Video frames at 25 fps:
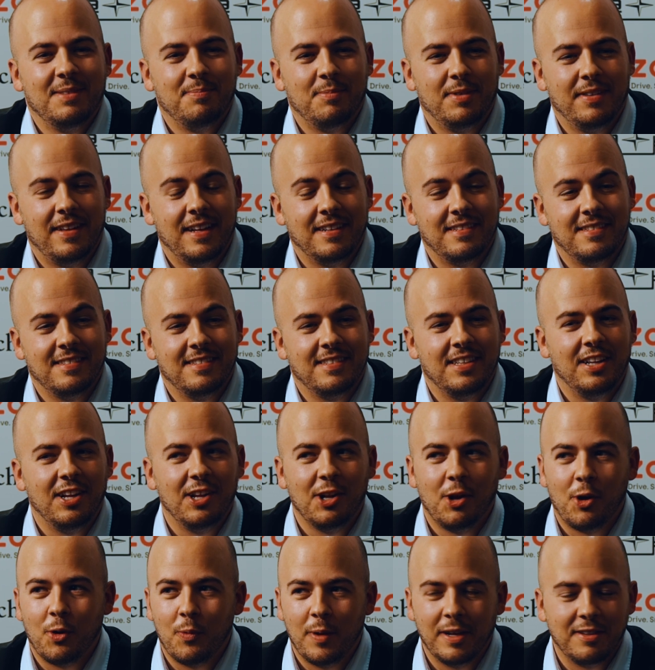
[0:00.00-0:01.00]
Well, that's still
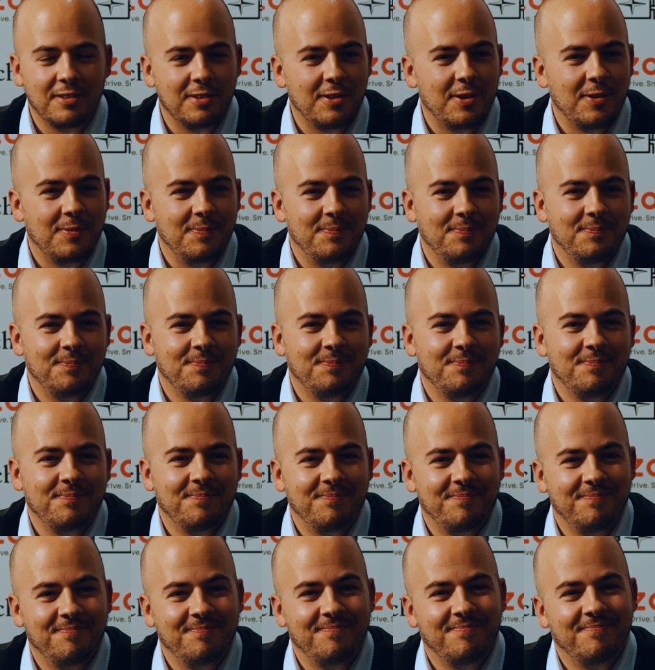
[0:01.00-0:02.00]
a long way to go. Yeah,
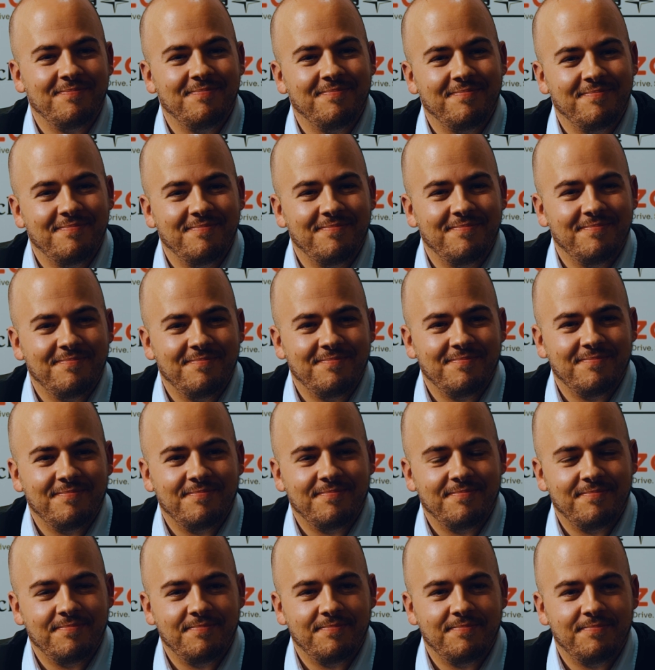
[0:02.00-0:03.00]
but great
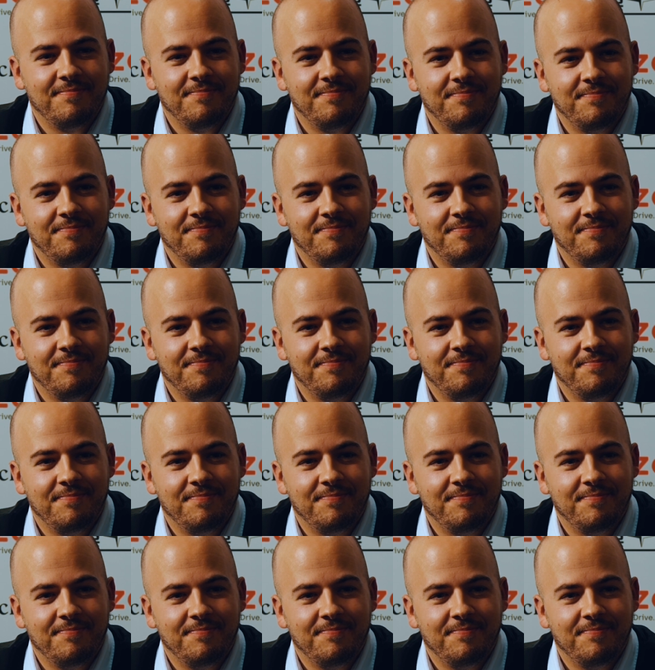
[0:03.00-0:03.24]
memories of,